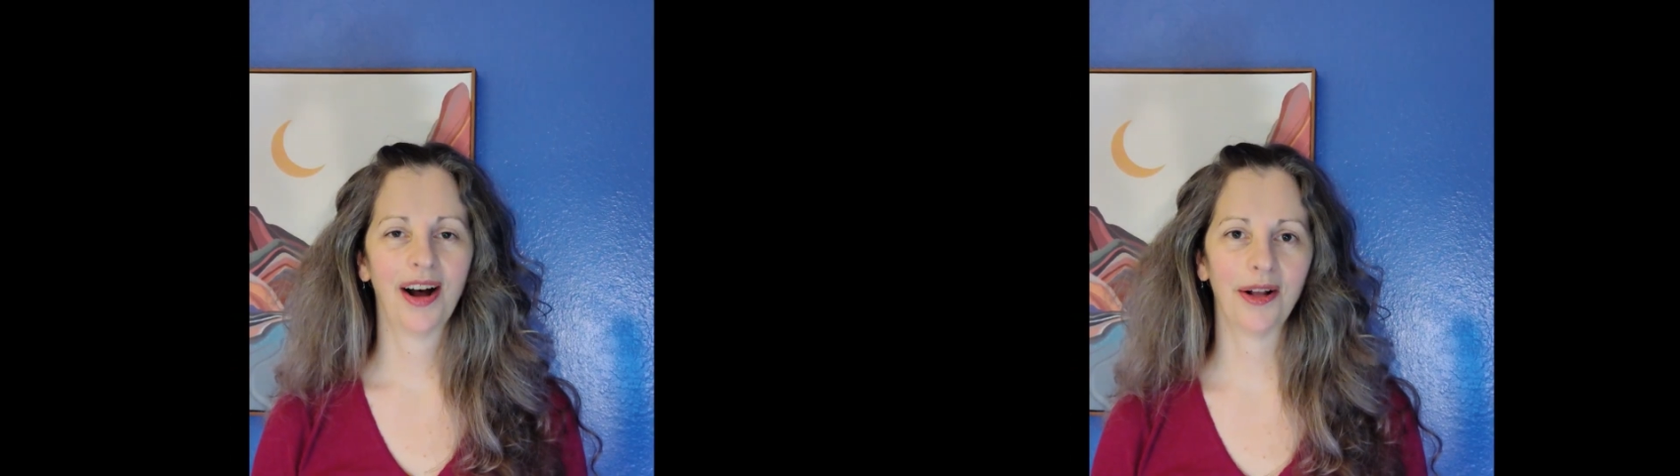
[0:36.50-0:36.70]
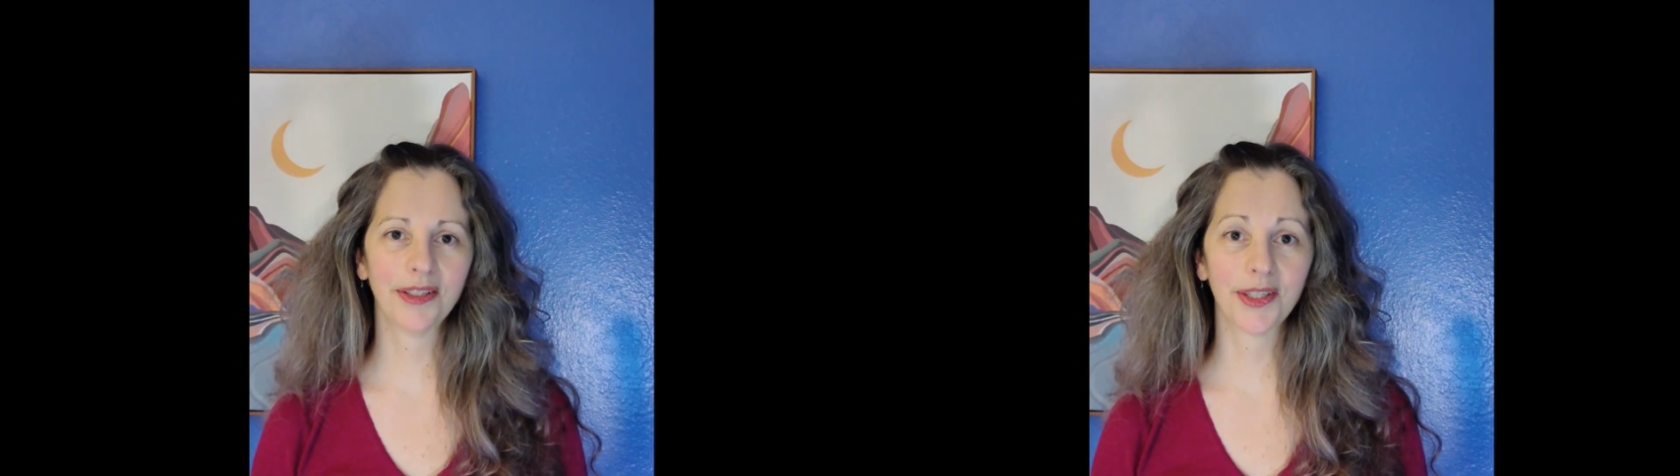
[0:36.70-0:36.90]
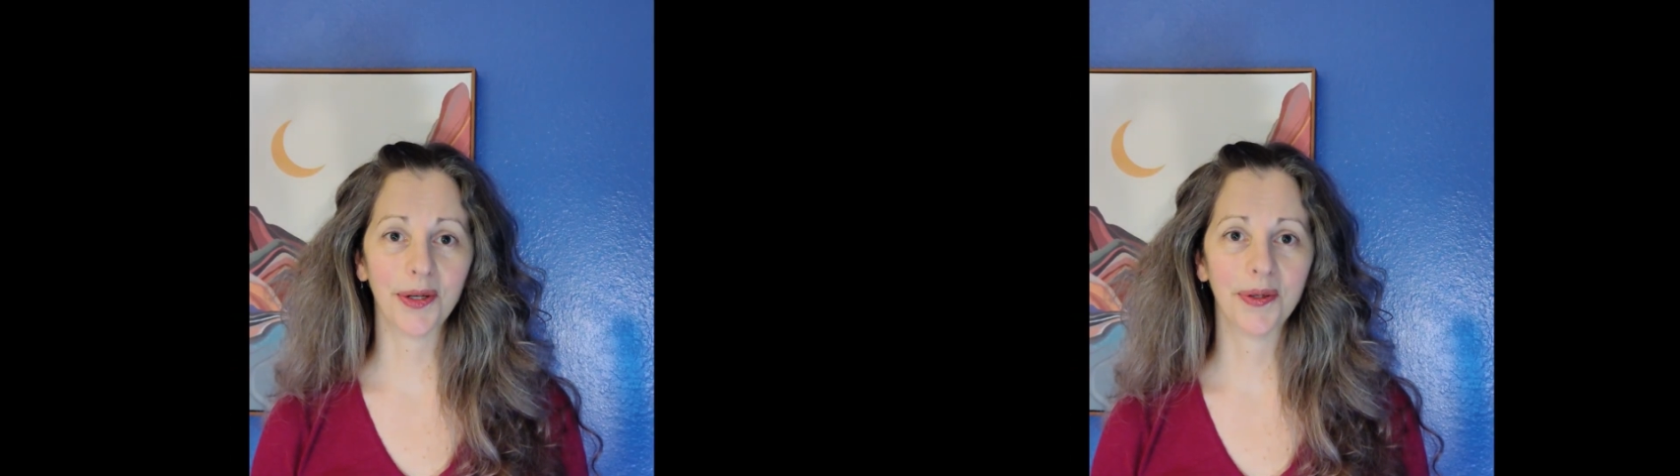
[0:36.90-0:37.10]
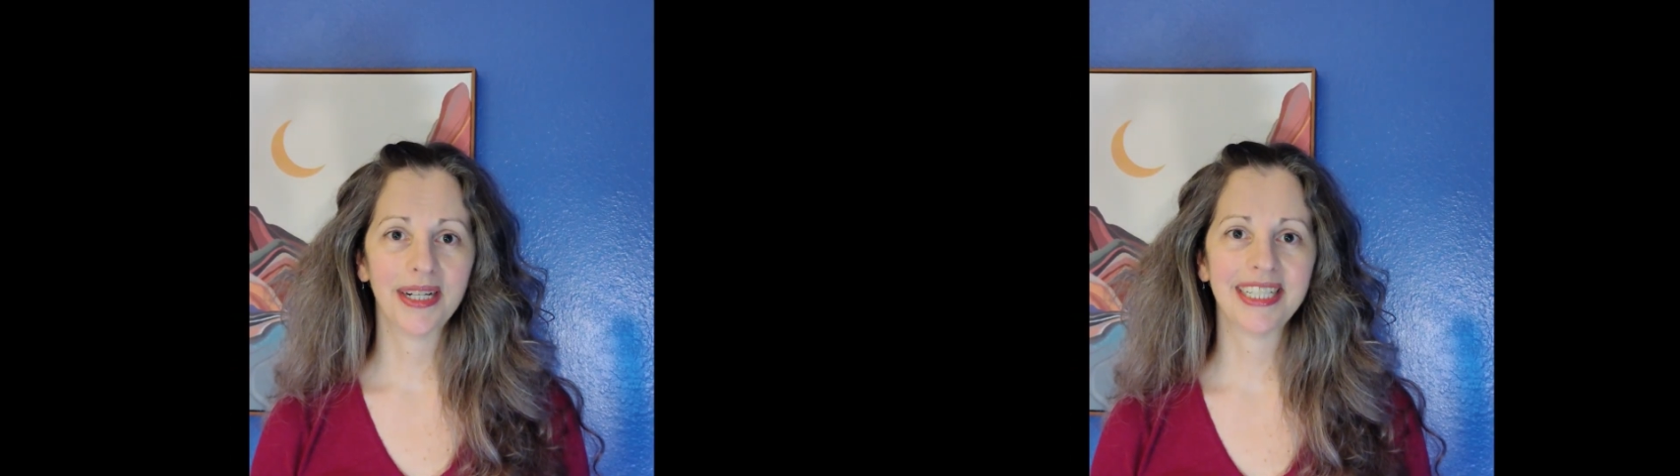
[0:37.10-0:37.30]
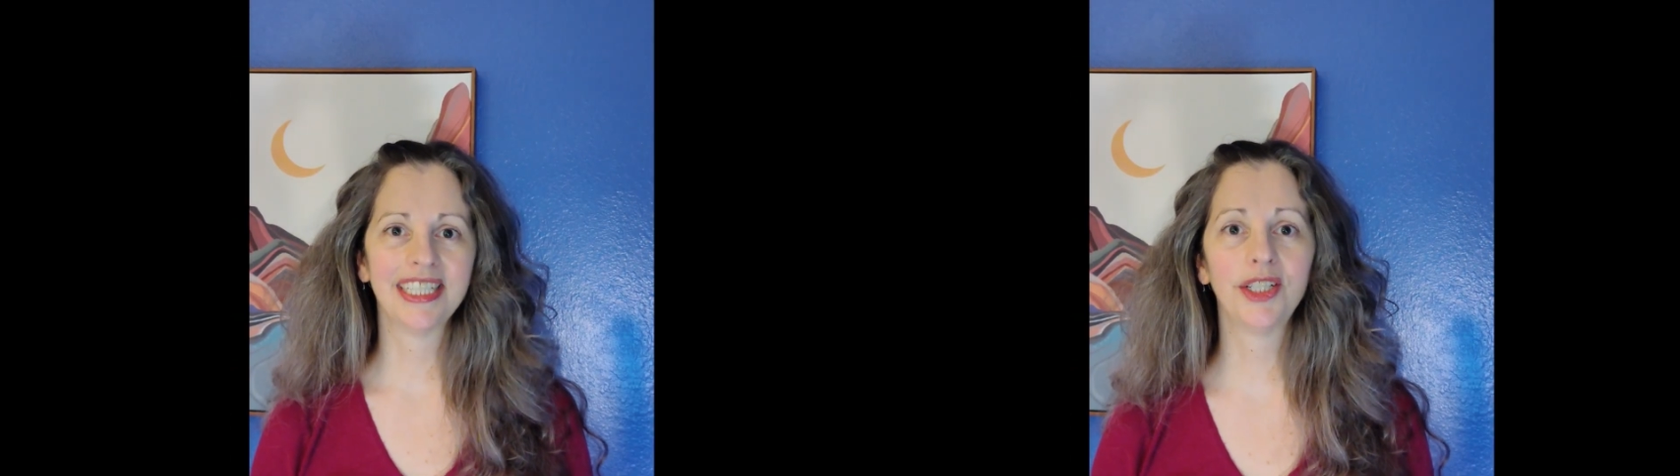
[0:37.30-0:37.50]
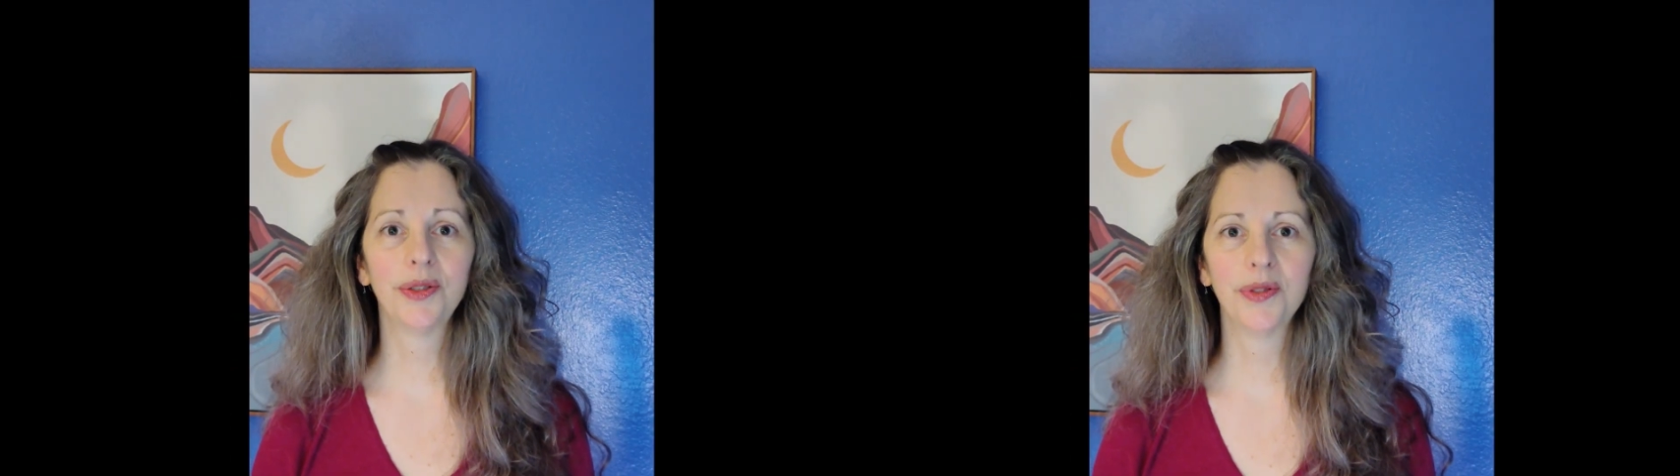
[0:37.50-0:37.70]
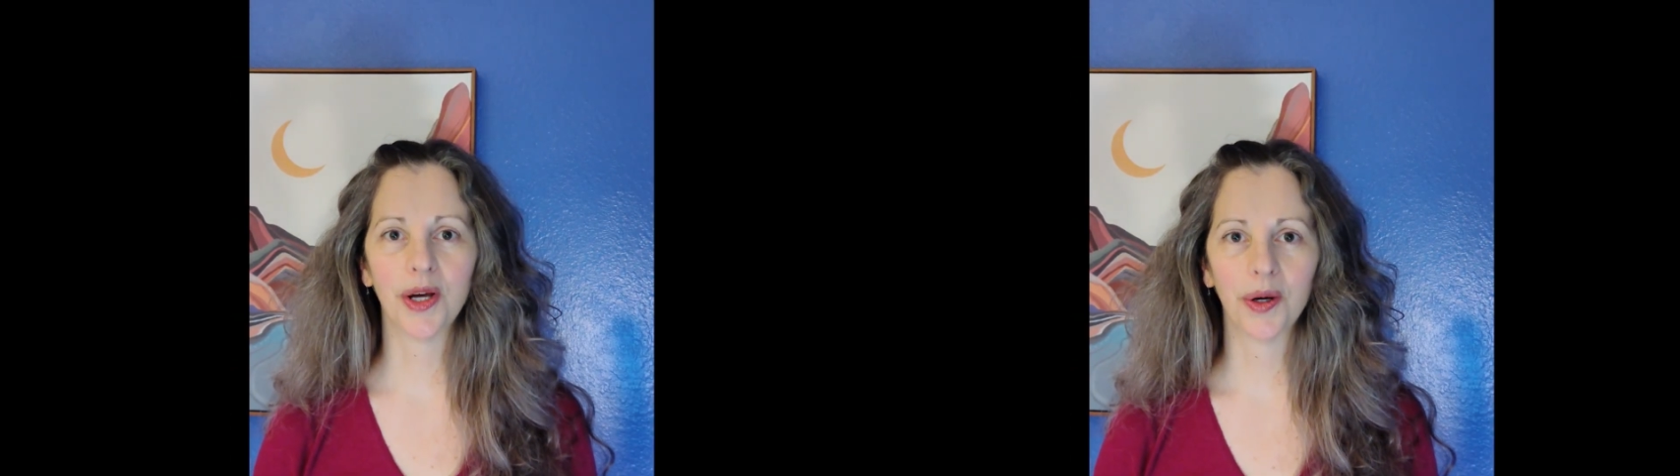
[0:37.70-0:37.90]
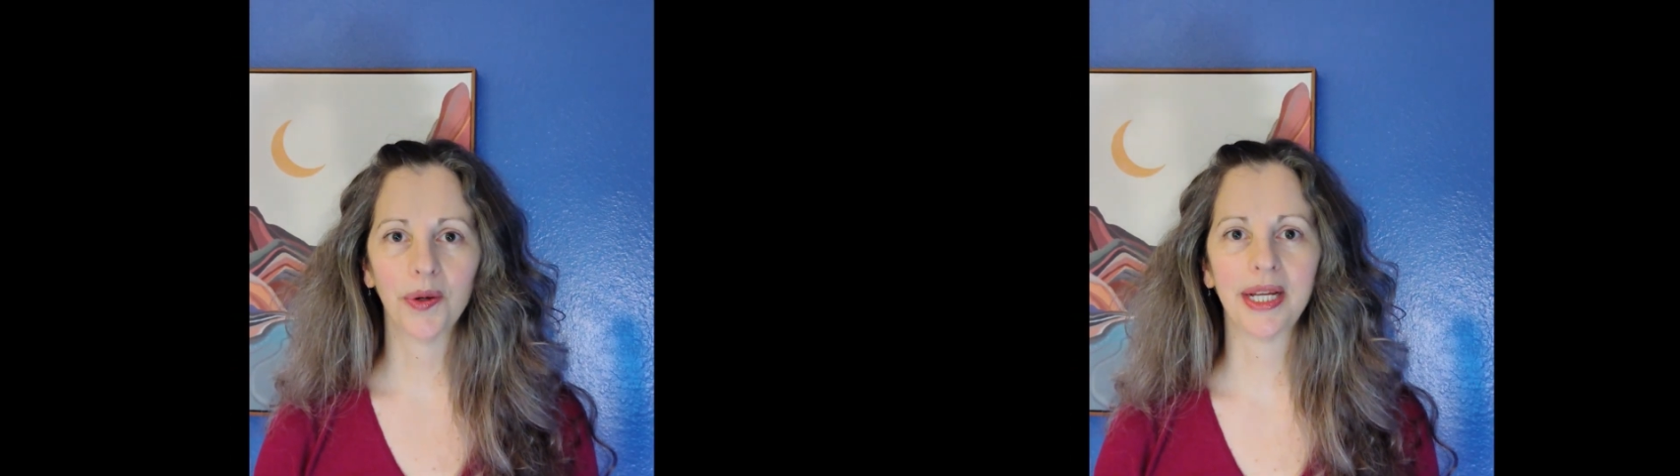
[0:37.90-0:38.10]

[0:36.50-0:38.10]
Also, did you know